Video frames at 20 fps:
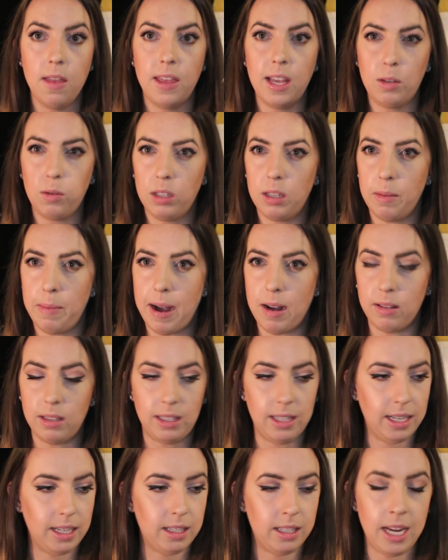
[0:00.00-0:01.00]
This was about
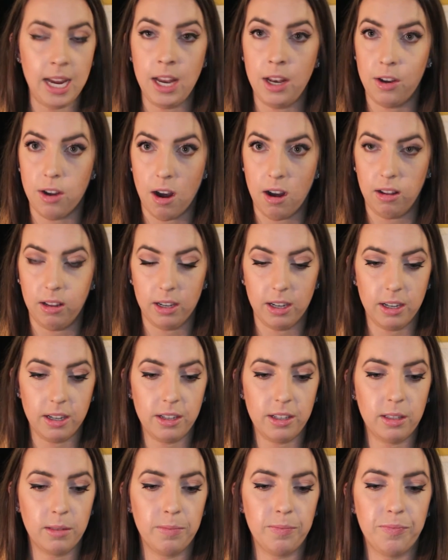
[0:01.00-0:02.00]

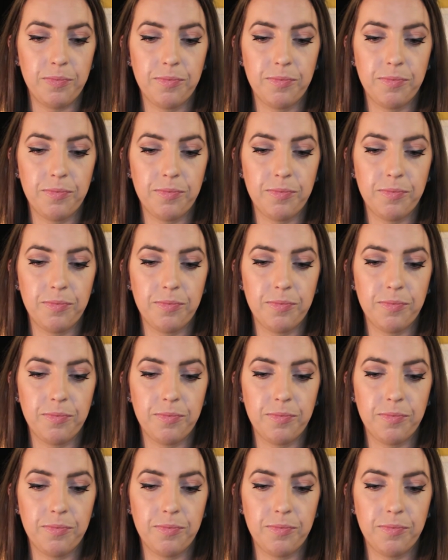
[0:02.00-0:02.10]
$16.